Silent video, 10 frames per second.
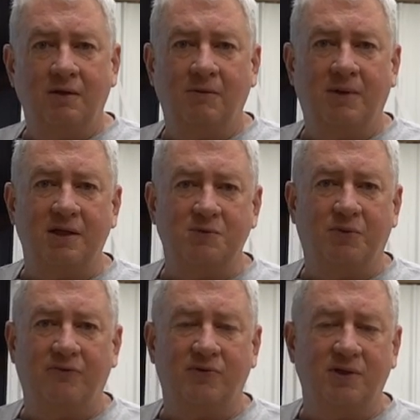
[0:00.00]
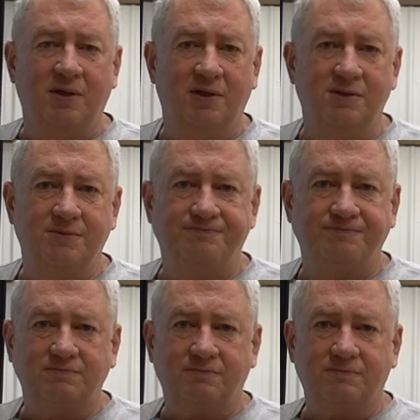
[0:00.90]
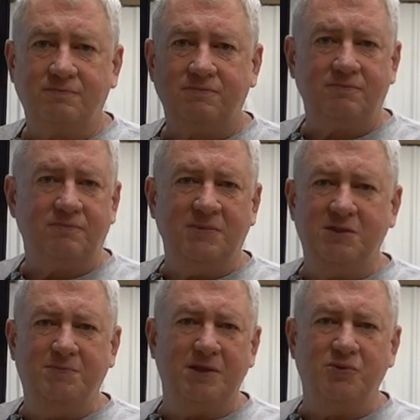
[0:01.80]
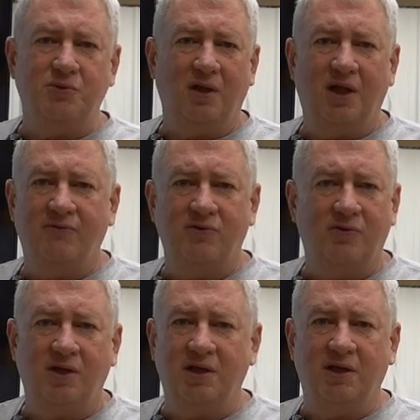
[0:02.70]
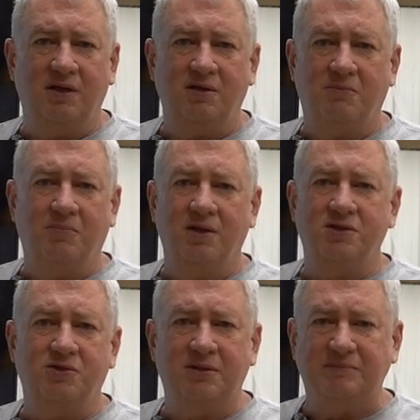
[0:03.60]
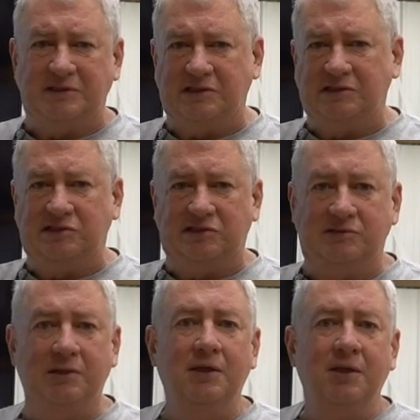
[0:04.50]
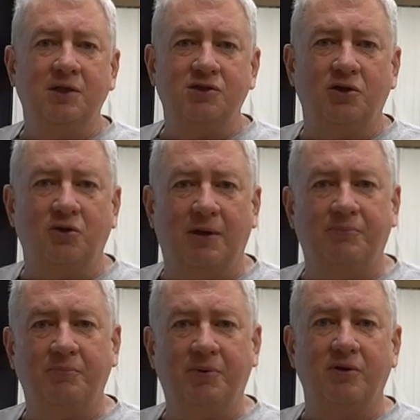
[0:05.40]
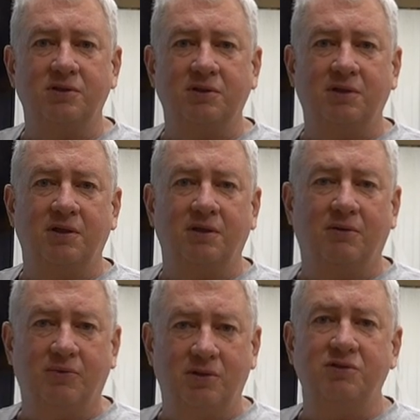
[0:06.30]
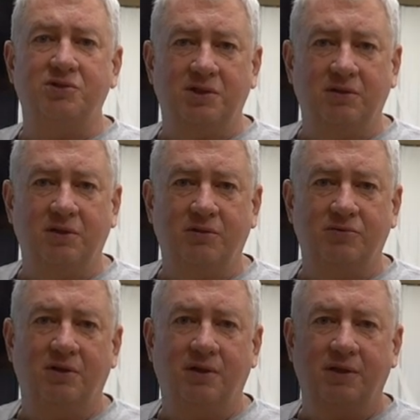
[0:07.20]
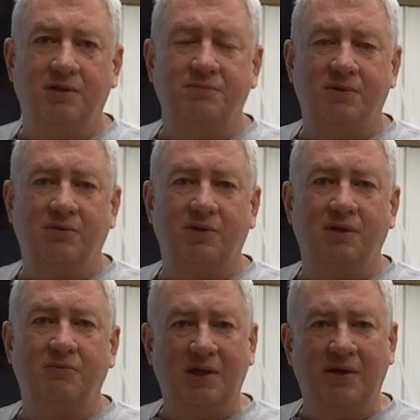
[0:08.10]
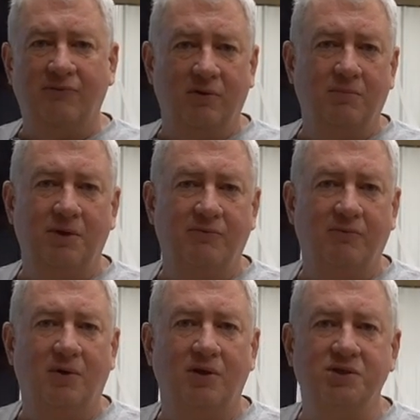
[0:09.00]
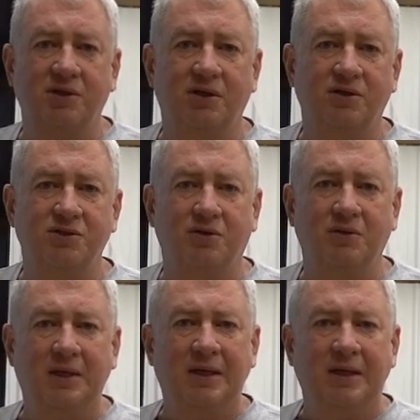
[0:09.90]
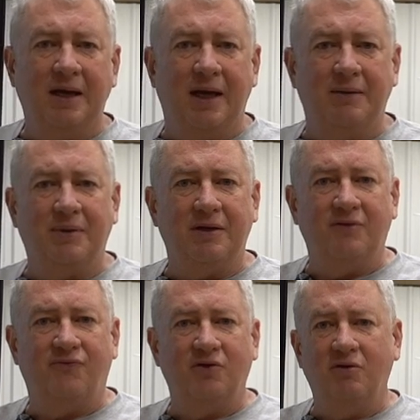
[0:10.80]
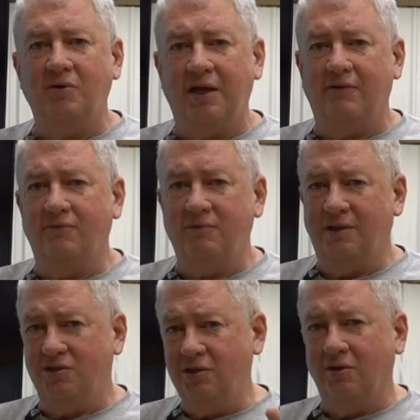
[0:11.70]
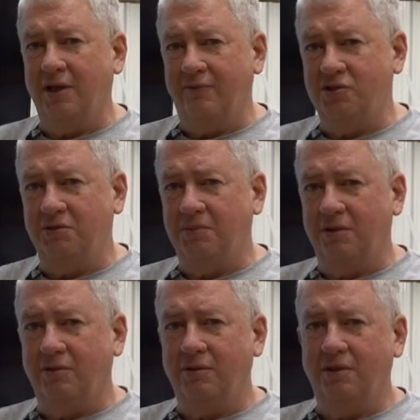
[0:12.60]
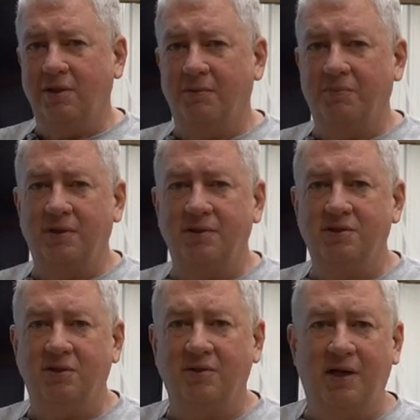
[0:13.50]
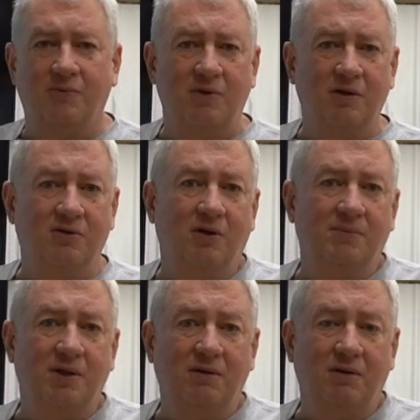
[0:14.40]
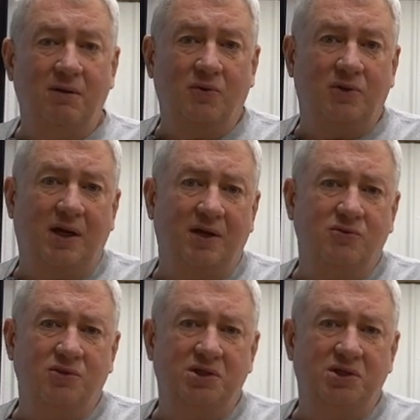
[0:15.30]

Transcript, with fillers: Nobody has perfect hands, especially with a lot of adrenaline hit in your bloodstream, you know. So I'm proposing that a reduced G load target, okay, and we have a little bit of a margin here. So I bet you if you don't have, that you don't have a G meter in the airplane. So how do we determine what that actual